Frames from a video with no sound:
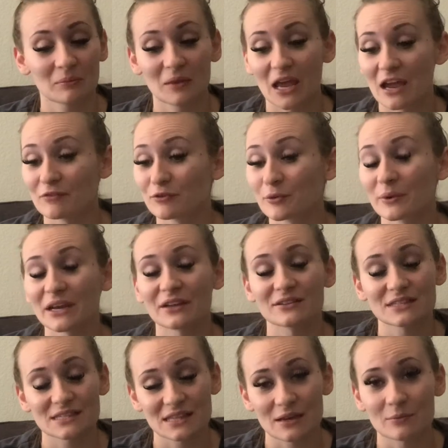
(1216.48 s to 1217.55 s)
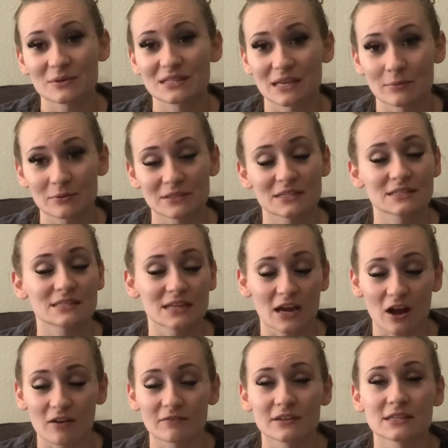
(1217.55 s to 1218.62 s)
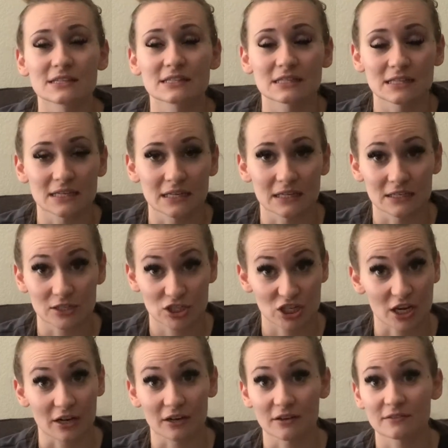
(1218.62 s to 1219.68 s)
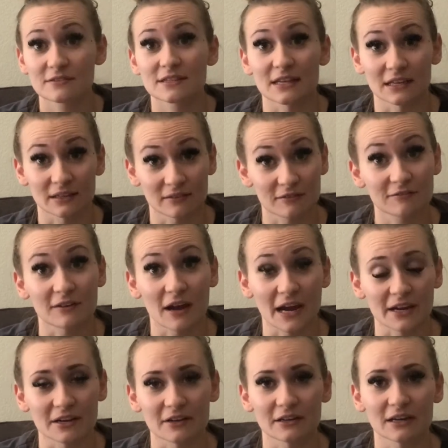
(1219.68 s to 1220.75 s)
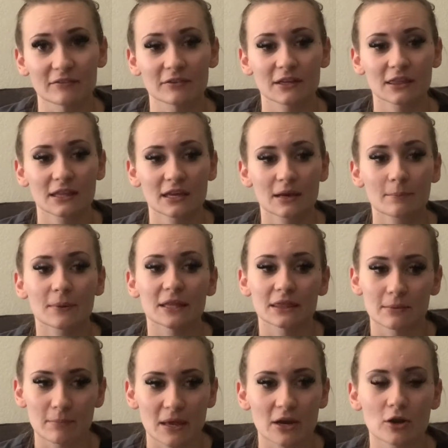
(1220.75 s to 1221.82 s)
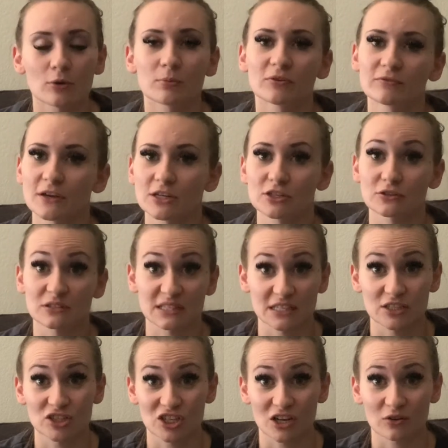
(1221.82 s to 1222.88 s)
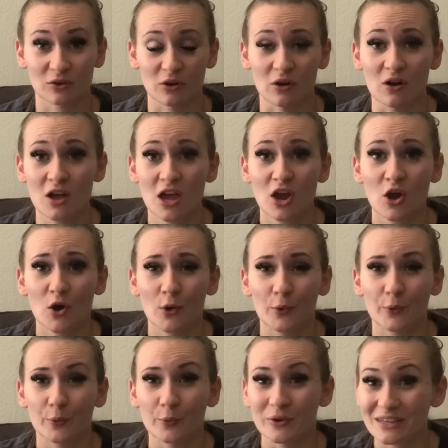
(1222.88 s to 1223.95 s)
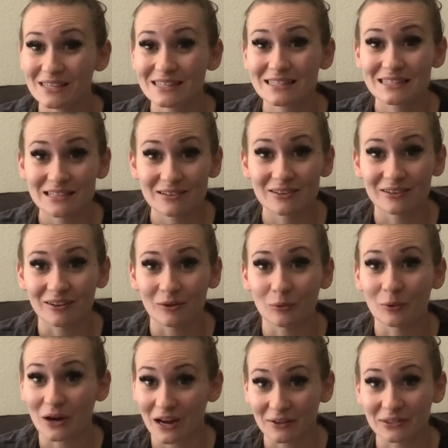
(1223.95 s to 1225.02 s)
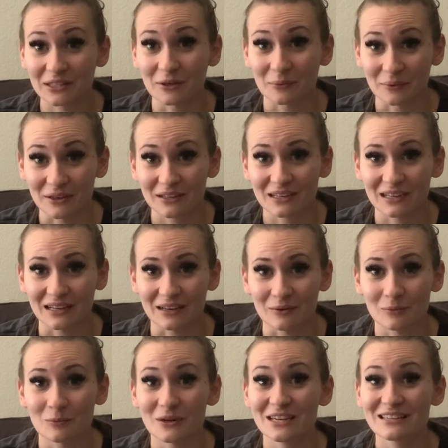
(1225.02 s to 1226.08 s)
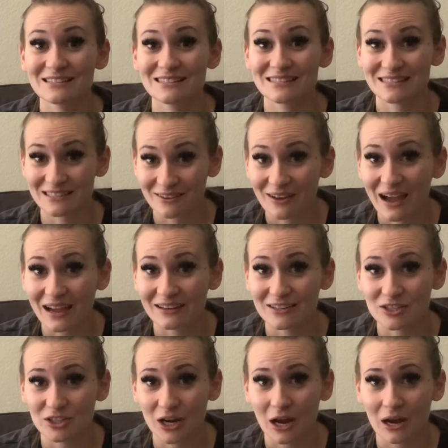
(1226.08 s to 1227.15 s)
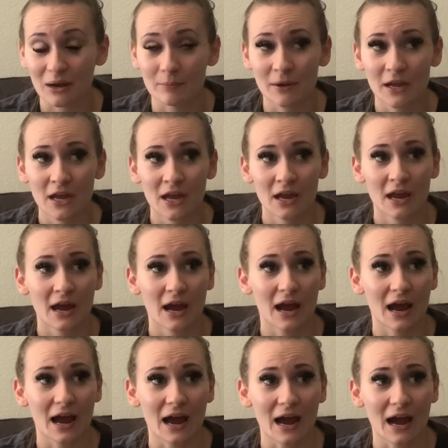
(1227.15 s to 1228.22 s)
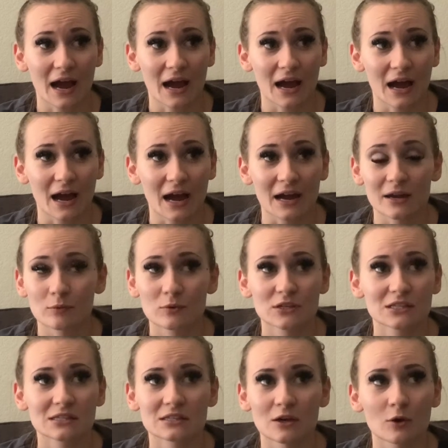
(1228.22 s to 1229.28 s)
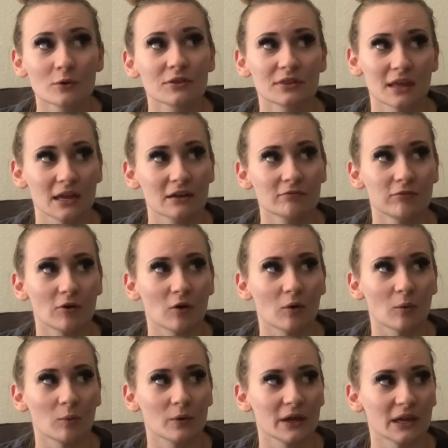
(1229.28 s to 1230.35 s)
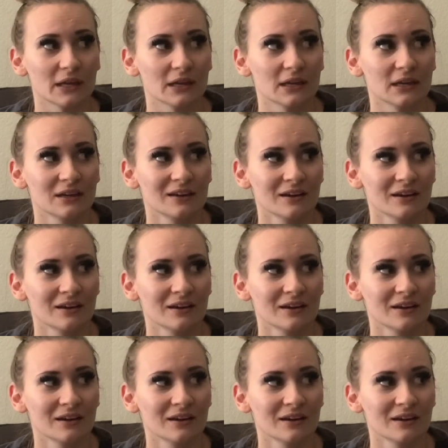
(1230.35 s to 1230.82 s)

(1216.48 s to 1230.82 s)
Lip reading: everyone else that was able to stay, obviously sheriffs and fire and everything, but the medical professionals in general, we still were out there working. We still had a job. I was so thankful when